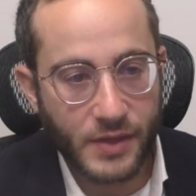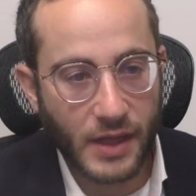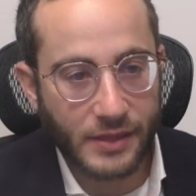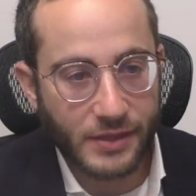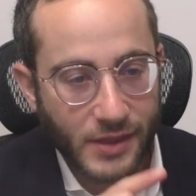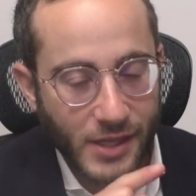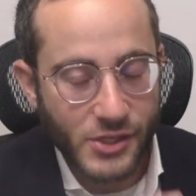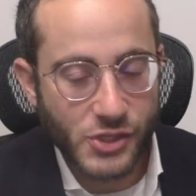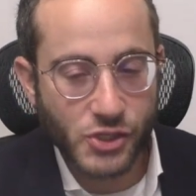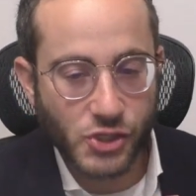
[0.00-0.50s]

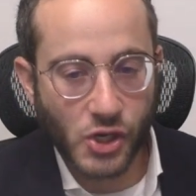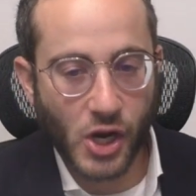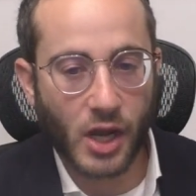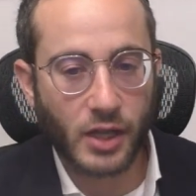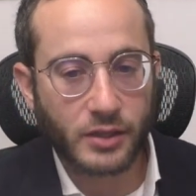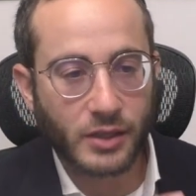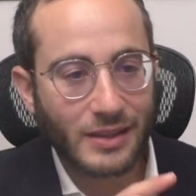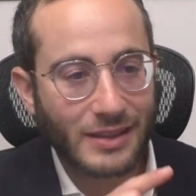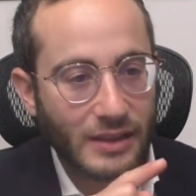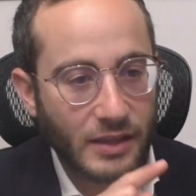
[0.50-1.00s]
that this
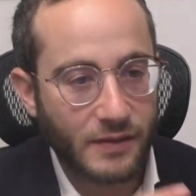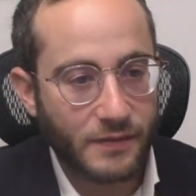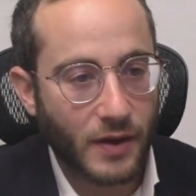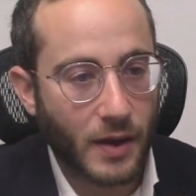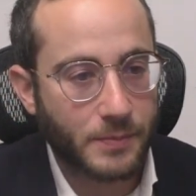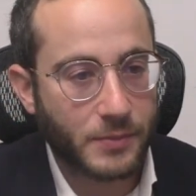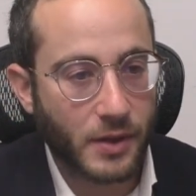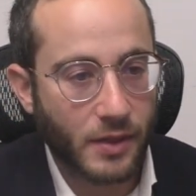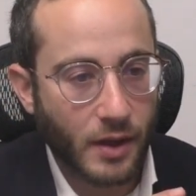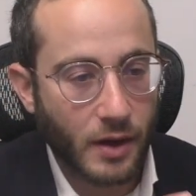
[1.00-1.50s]
child could live
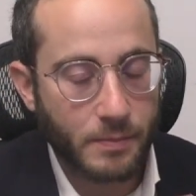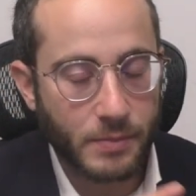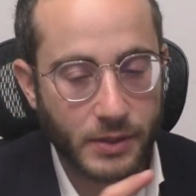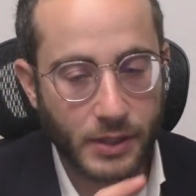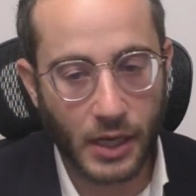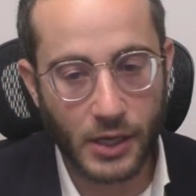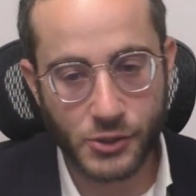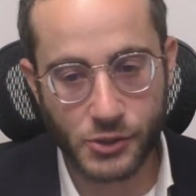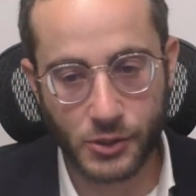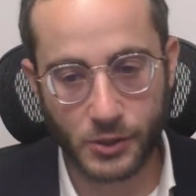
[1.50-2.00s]
up to their
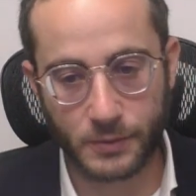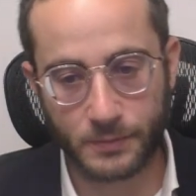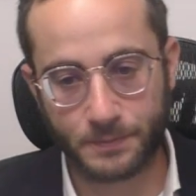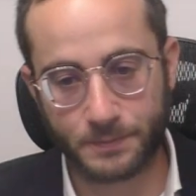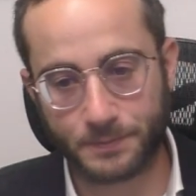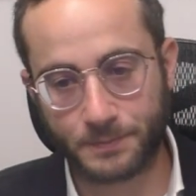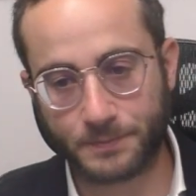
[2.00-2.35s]
potential.